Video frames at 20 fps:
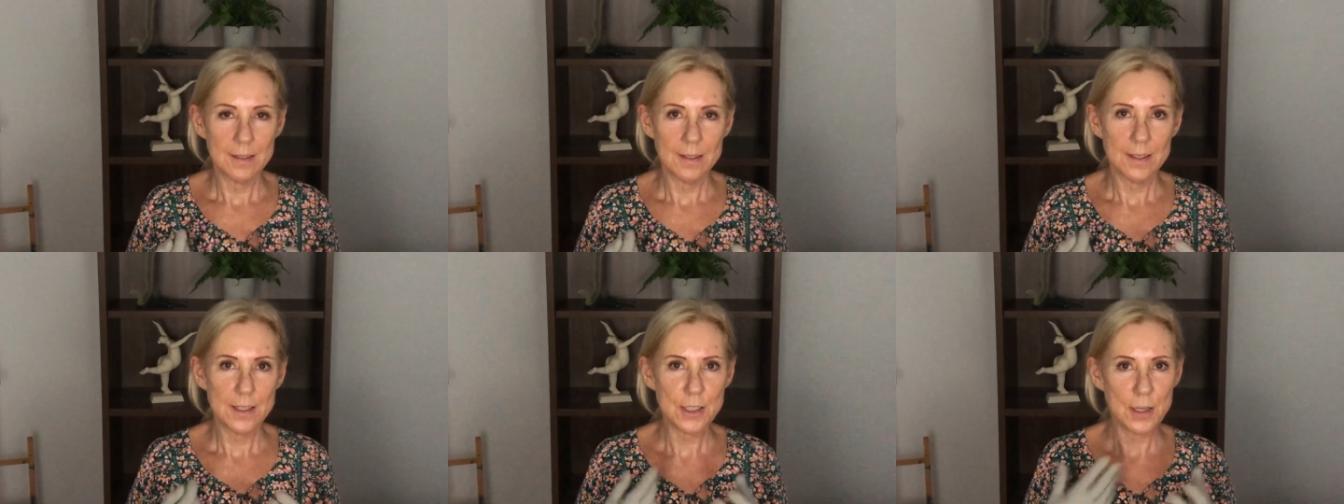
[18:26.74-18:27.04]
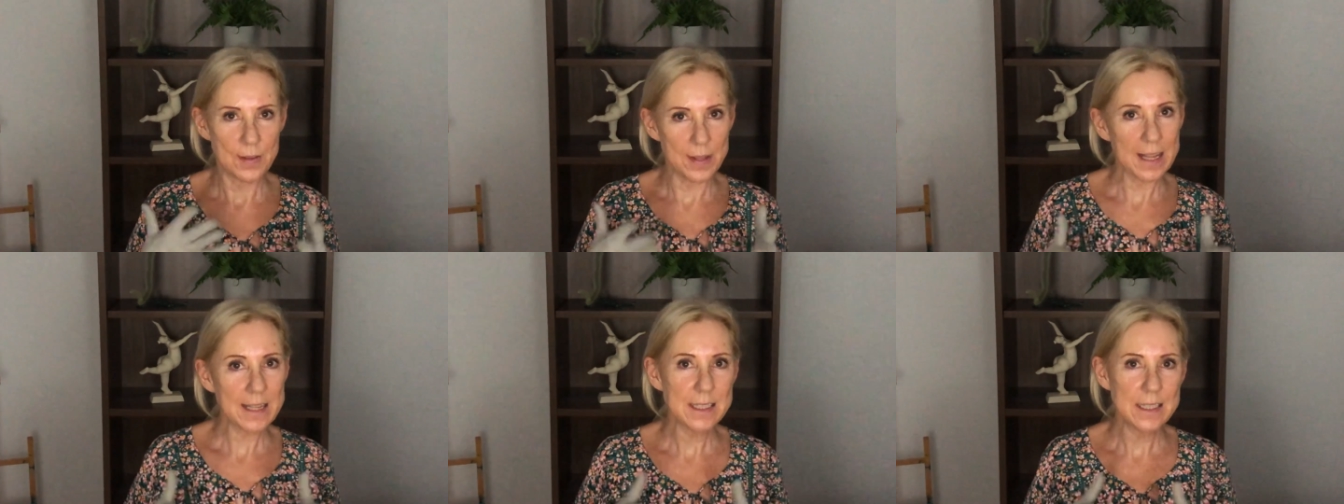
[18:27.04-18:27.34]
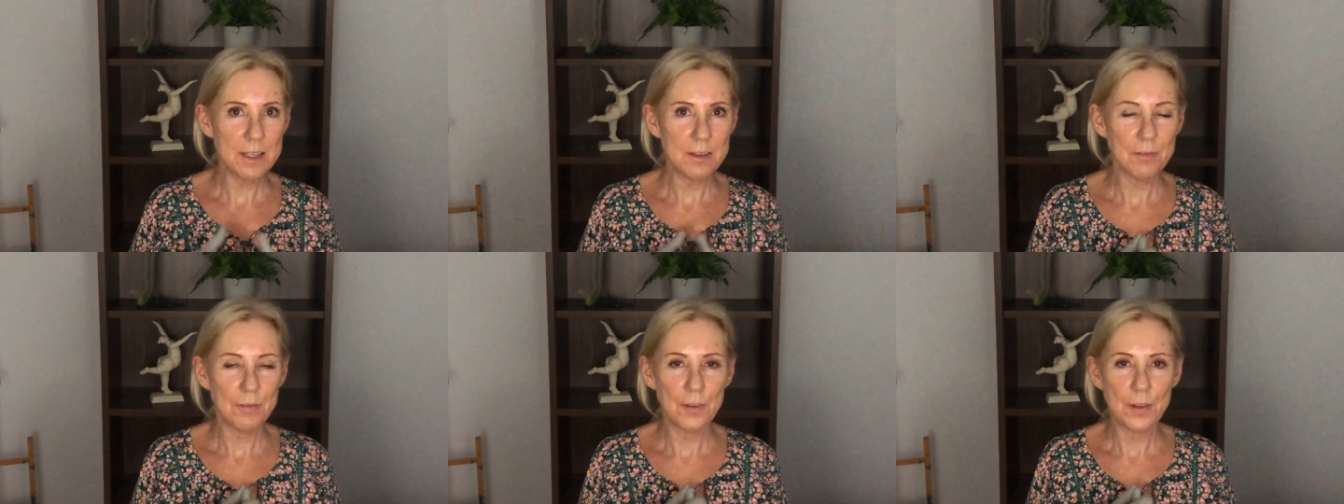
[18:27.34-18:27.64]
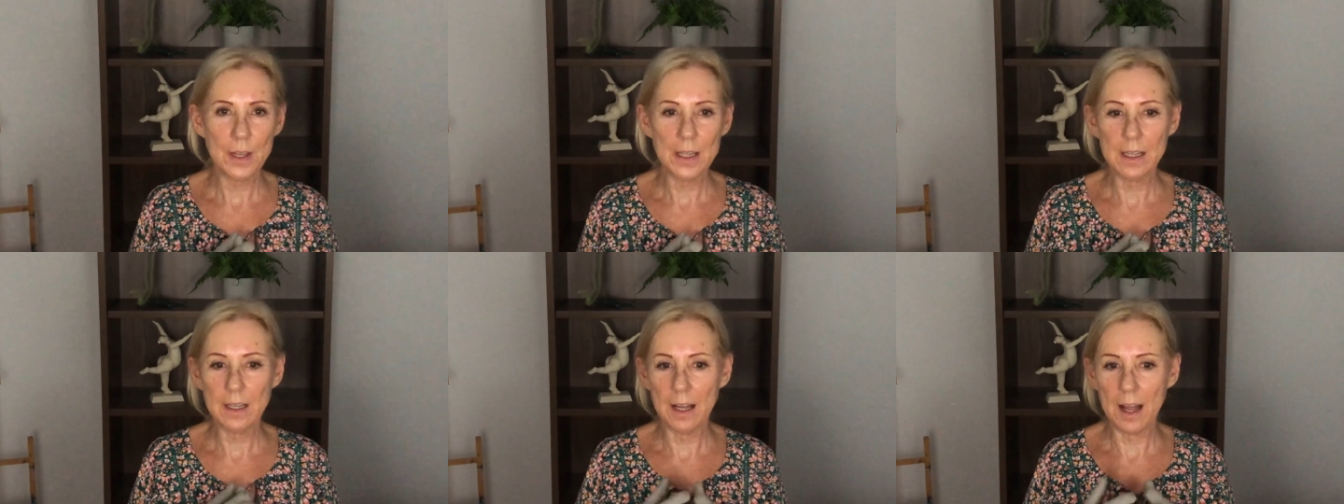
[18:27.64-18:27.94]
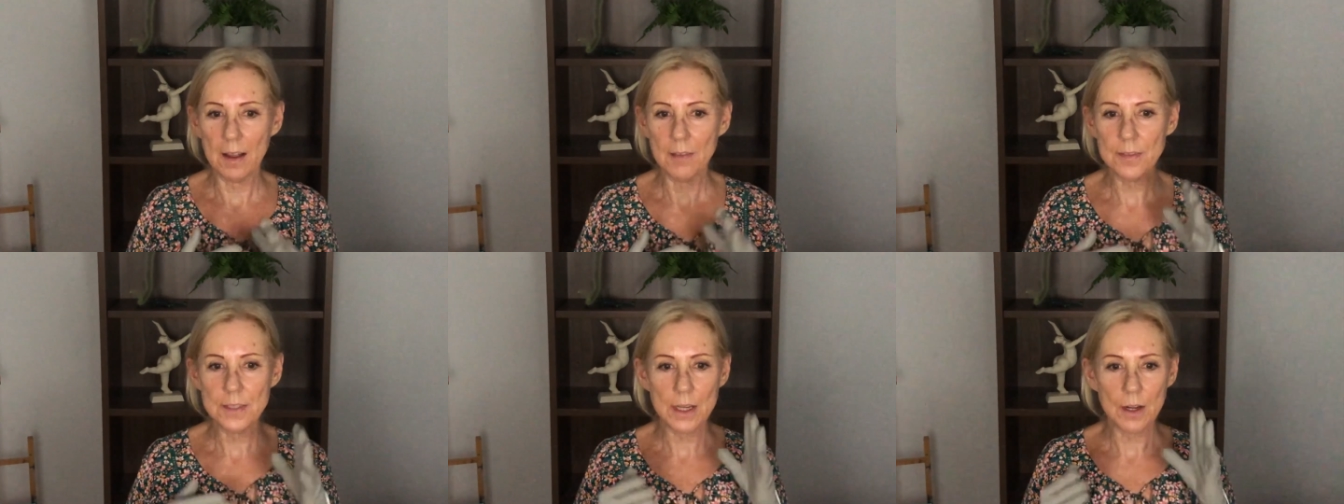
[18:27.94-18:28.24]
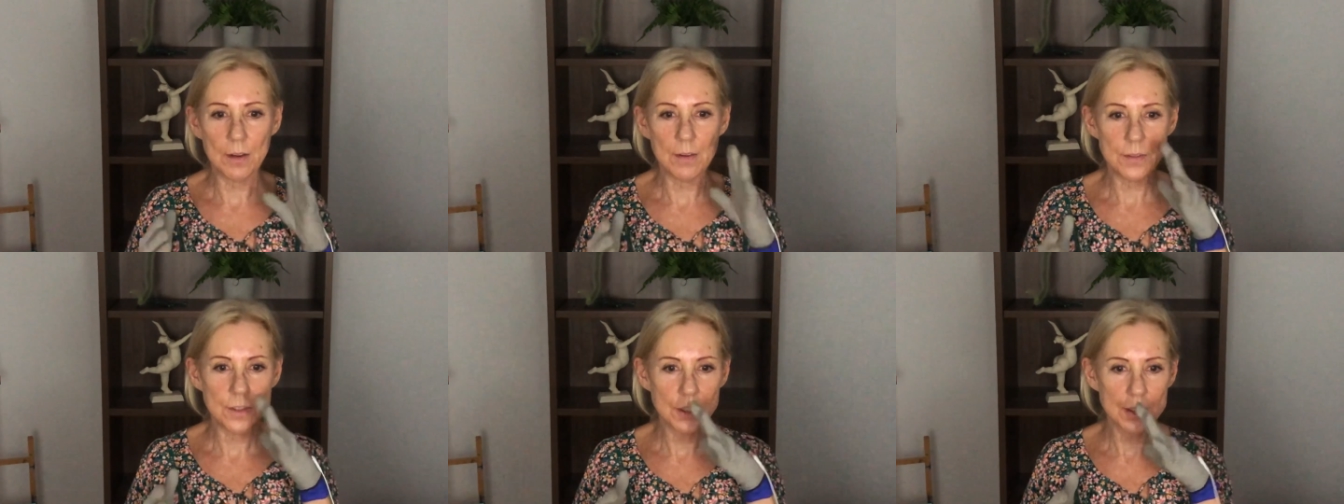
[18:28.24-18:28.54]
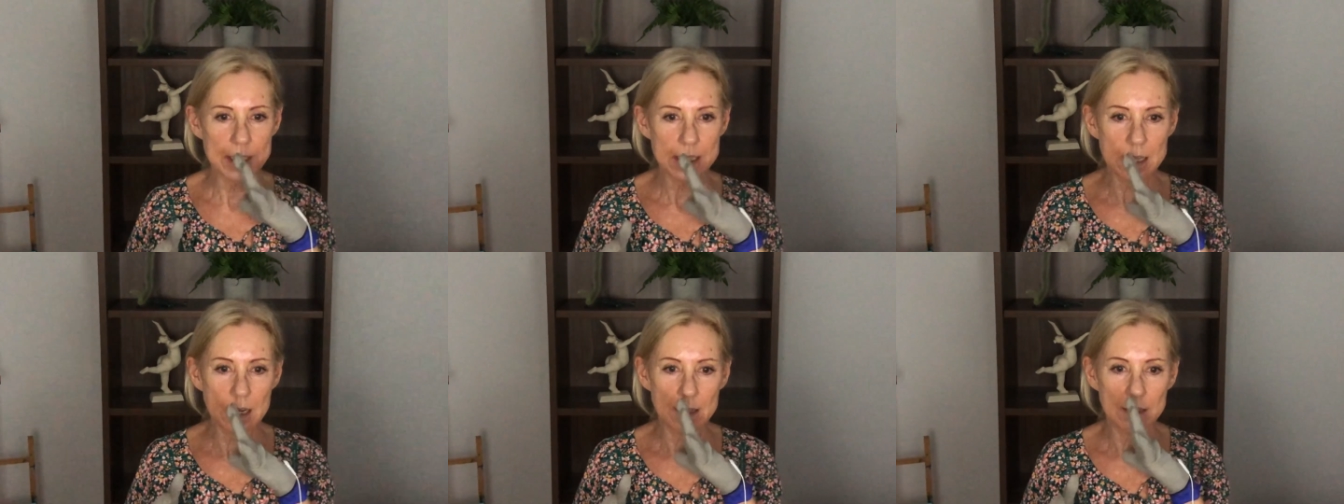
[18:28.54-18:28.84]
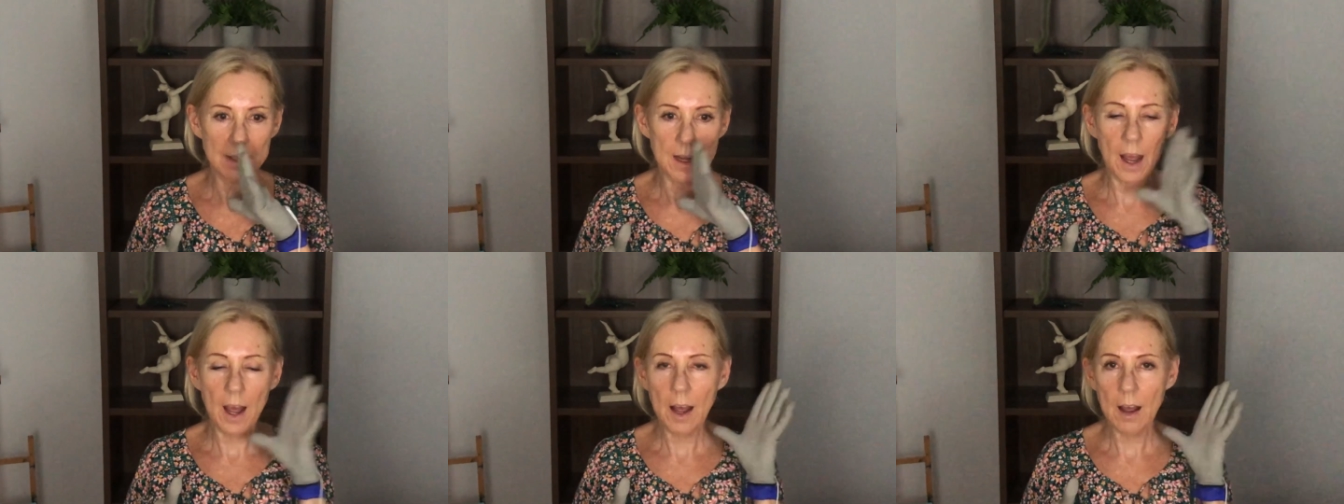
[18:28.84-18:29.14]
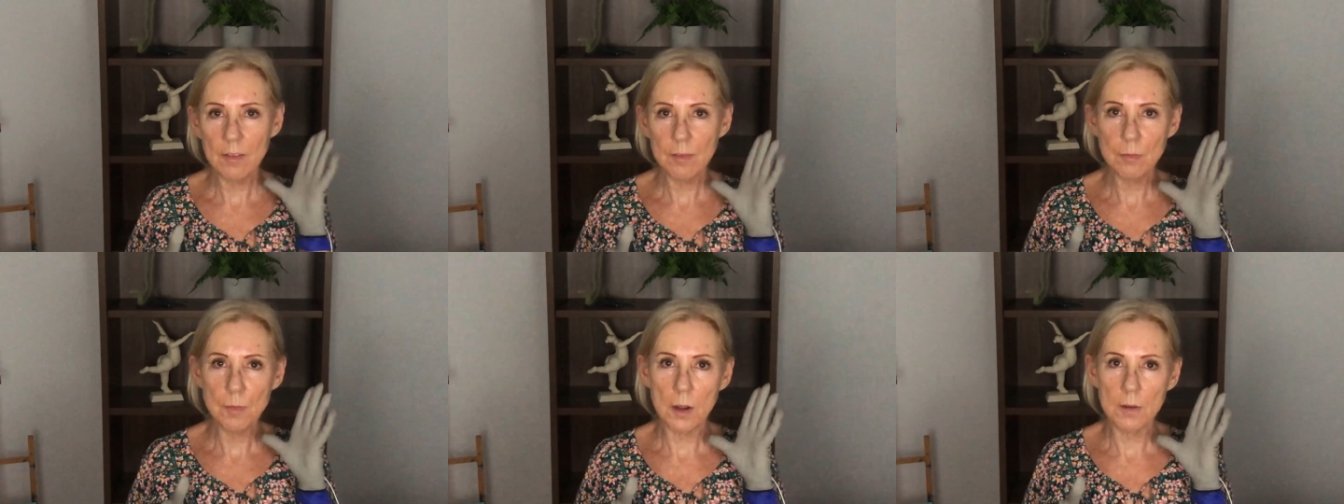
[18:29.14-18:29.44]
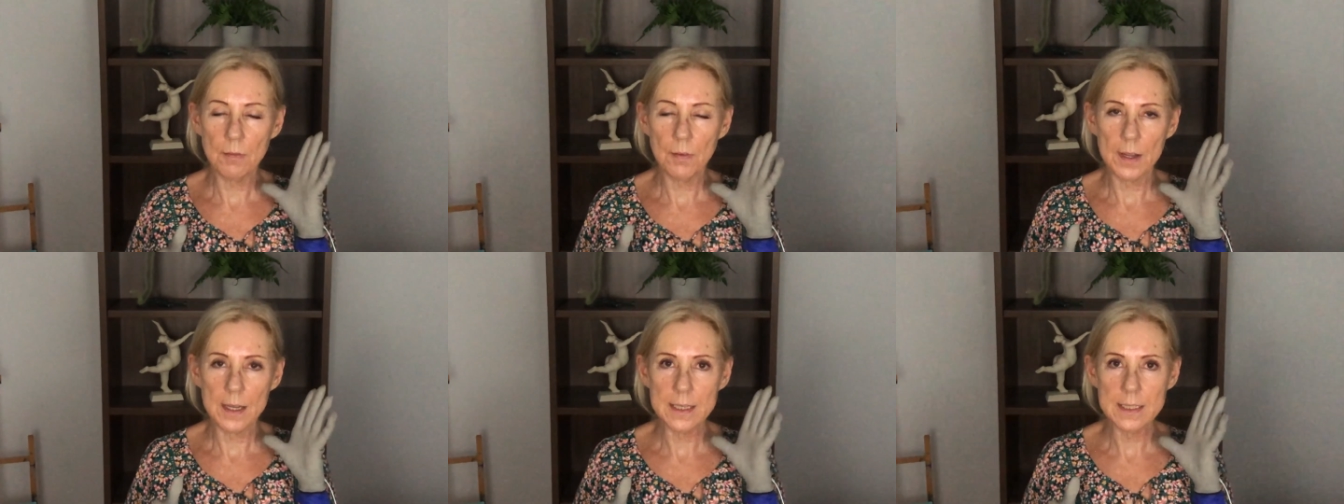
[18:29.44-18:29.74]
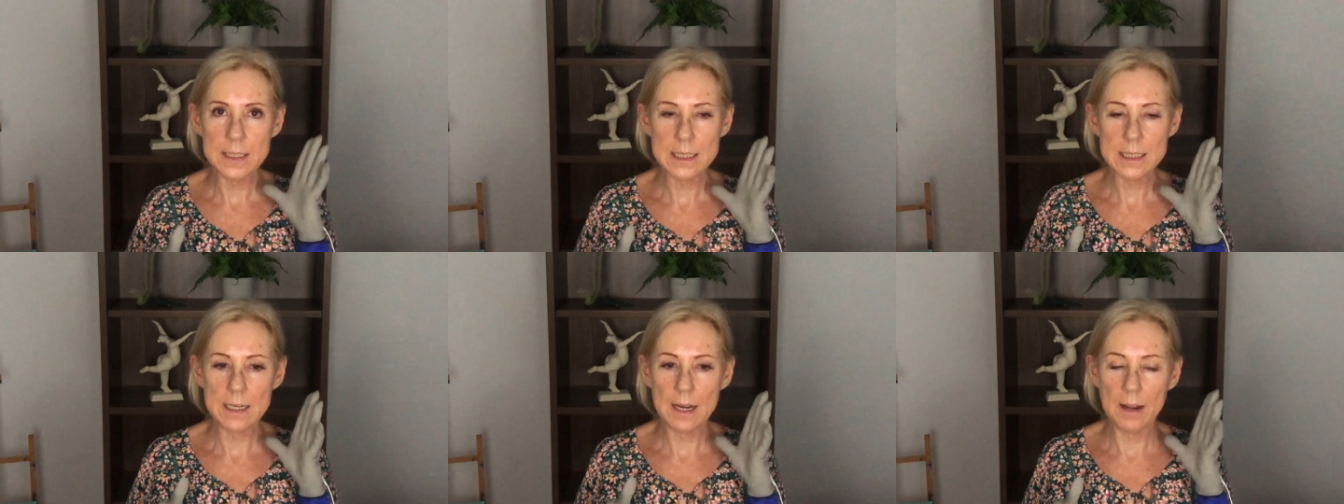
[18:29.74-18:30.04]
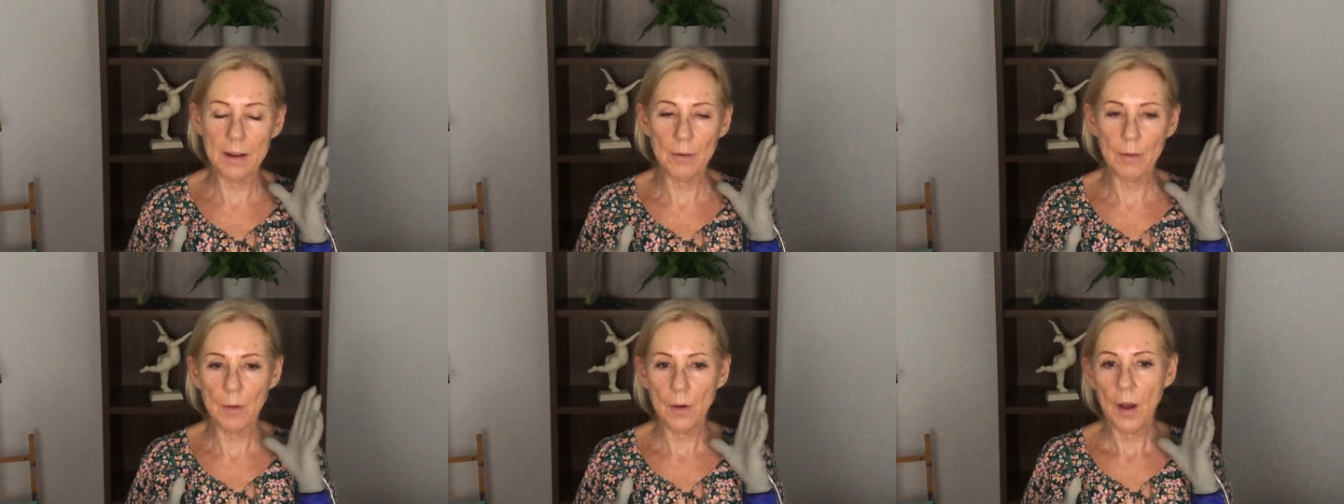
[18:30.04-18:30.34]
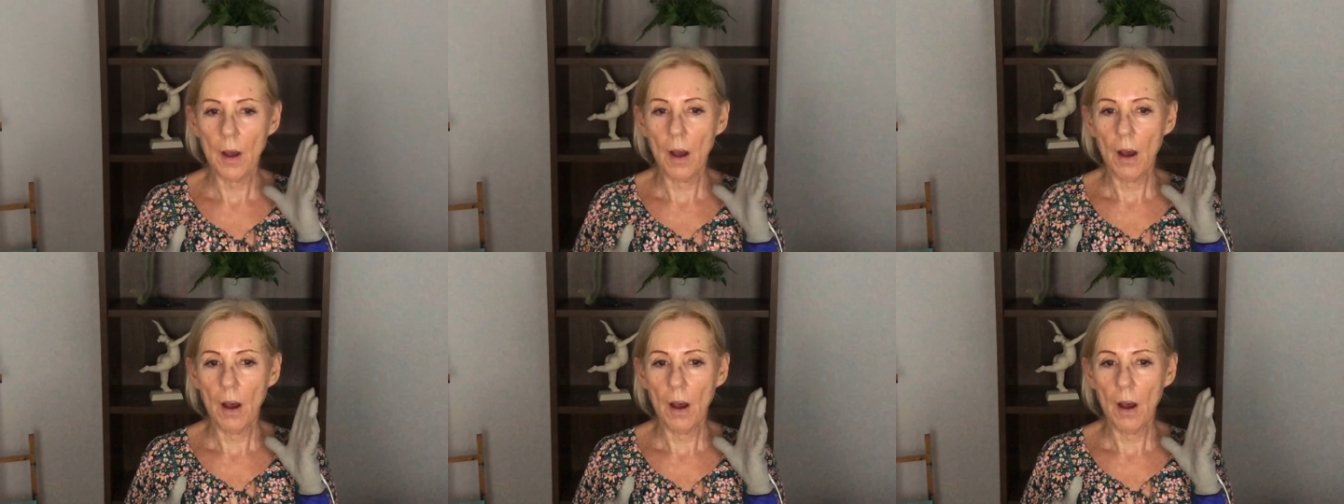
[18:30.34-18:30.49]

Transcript: So that's it for the gloves. I've just done half my face now.